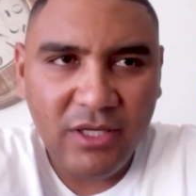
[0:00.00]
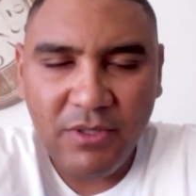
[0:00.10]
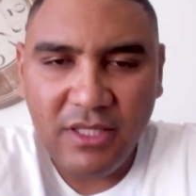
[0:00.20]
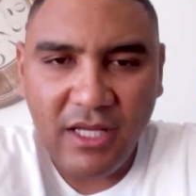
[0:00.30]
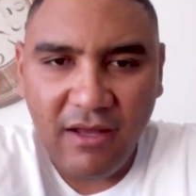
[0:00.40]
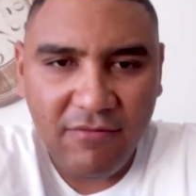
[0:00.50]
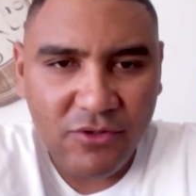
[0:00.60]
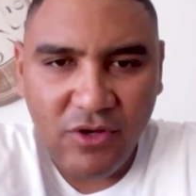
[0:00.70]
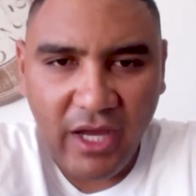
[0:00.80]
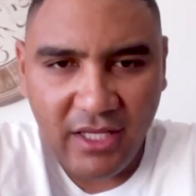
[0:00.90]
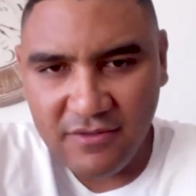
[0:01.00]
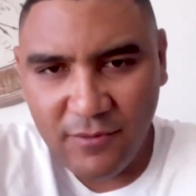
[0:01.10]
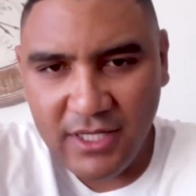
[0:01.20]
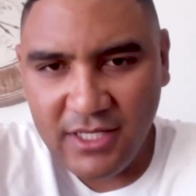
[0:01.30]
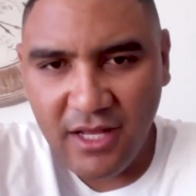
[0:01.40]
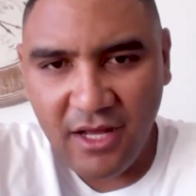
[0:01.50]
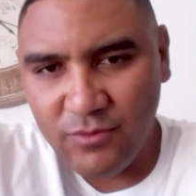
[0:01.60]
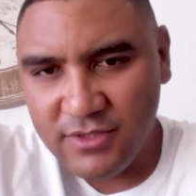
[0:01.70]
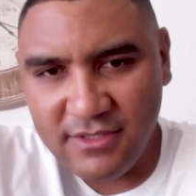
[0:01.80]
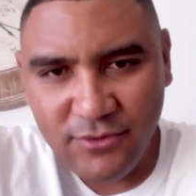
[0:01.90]
keeping the glove on your hands for eight
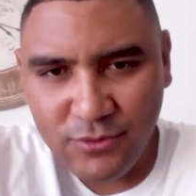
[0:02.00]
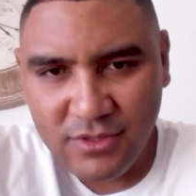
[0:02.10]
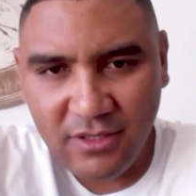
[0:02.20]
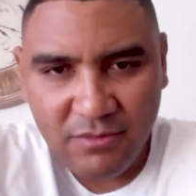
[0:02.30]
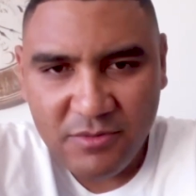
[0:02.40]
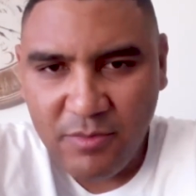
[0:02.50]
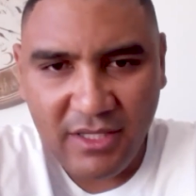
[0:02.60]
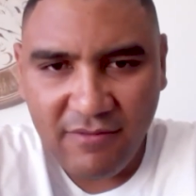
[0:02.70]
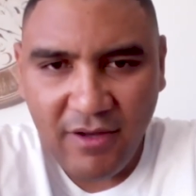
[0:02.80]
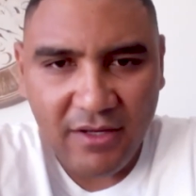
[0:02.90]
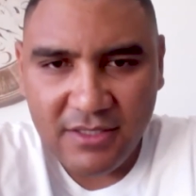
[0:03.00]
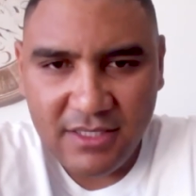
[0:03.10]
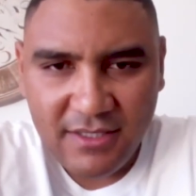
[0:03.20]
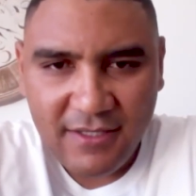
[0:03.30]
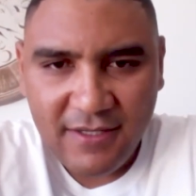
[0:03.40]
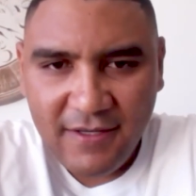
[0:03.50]
hours you could still spread the virus